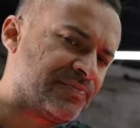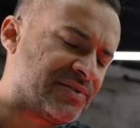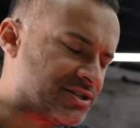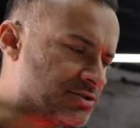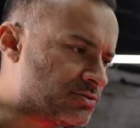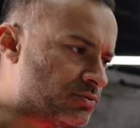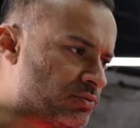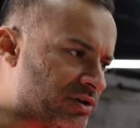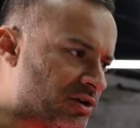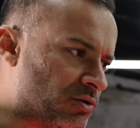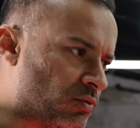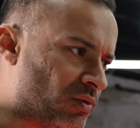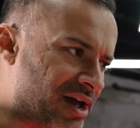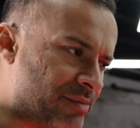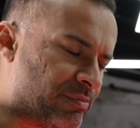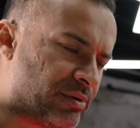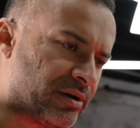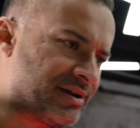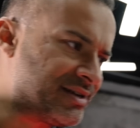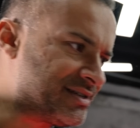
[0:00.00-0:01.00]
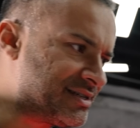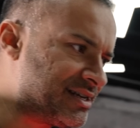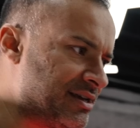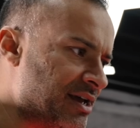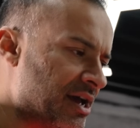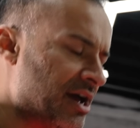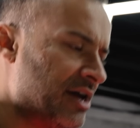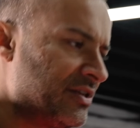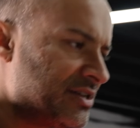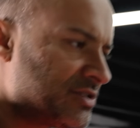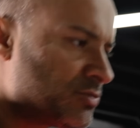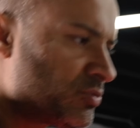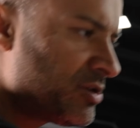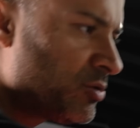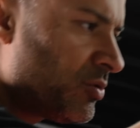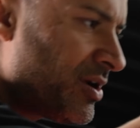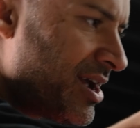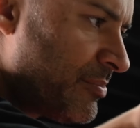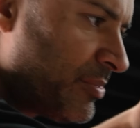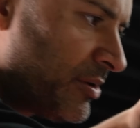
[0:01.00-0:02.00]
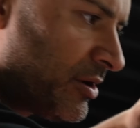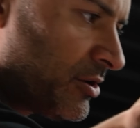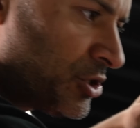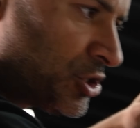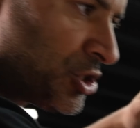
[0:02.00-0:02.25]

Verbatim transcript: this rear wiper? You see, this rear wiper